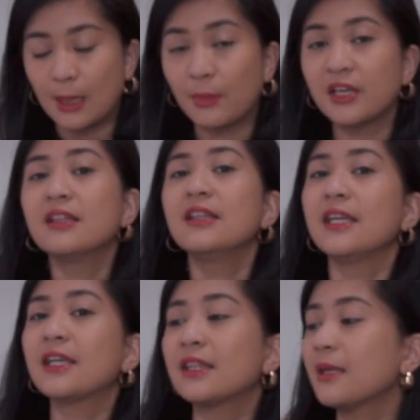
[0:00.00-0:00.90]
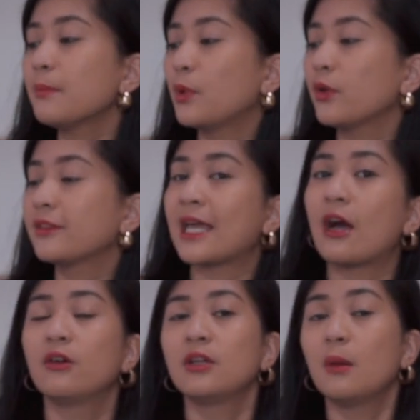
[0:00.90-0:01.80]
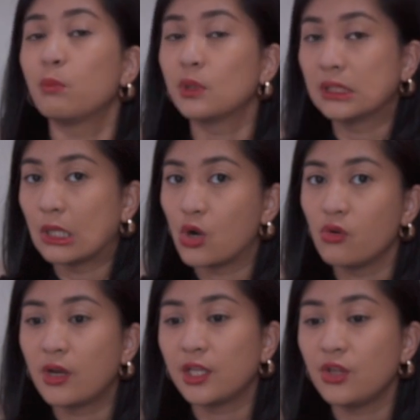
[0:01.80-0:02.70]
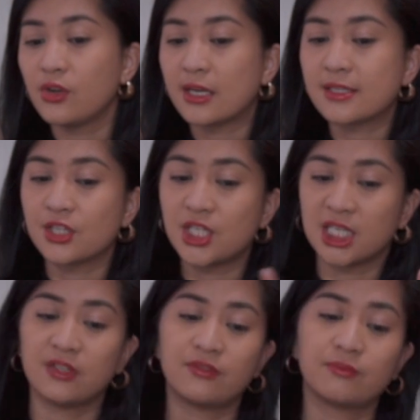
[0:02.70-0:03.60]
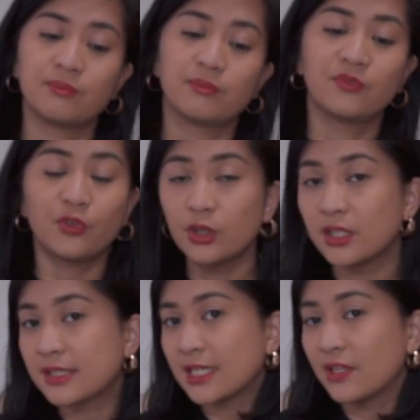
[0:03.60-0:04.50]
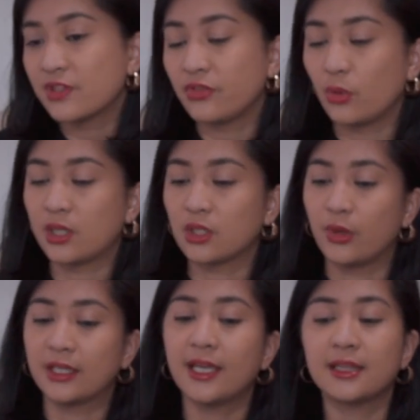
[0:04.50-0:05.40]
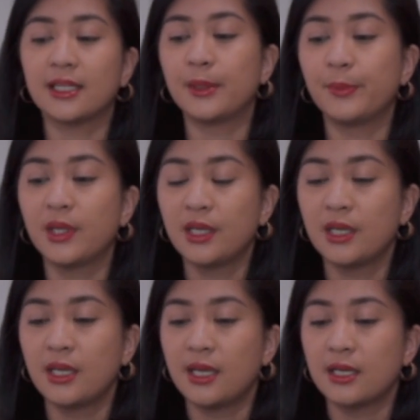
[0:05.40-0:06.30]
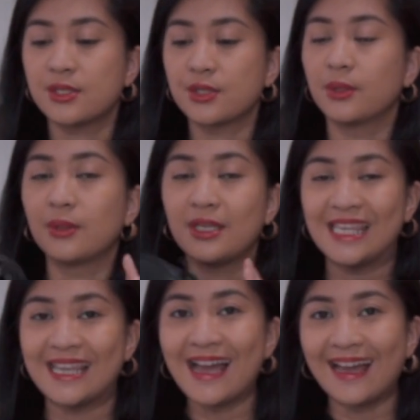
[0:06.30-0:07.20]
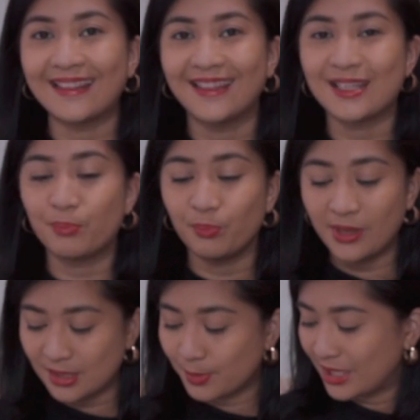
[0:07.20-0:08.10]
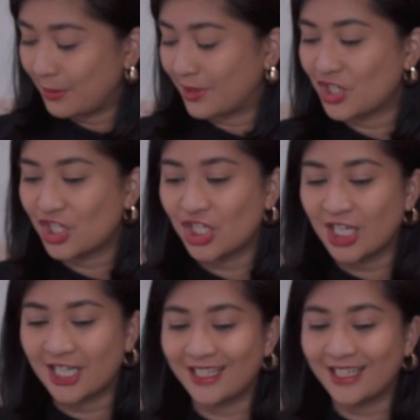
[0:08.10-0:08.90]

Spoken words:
I'm gonna link them both down below and you guys can check out for yourselves if you want to go and get them. So yeah, that is pretty much it.